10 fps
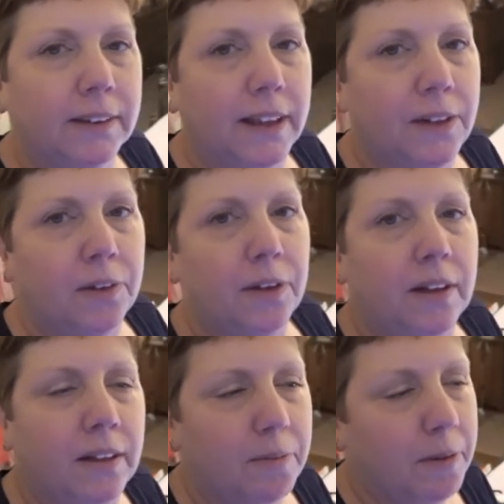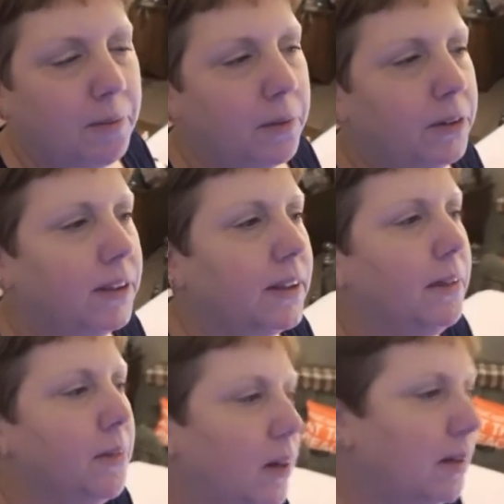I knew that the people would just
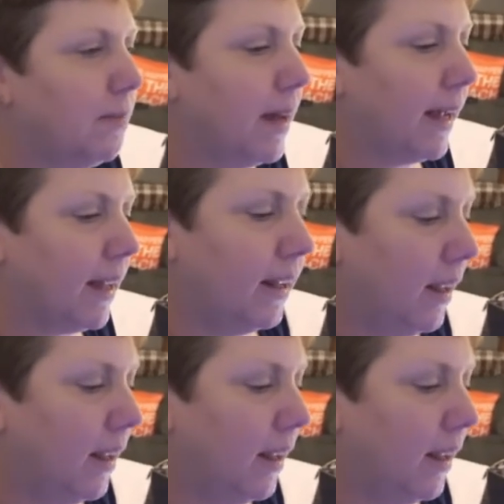keep calling back,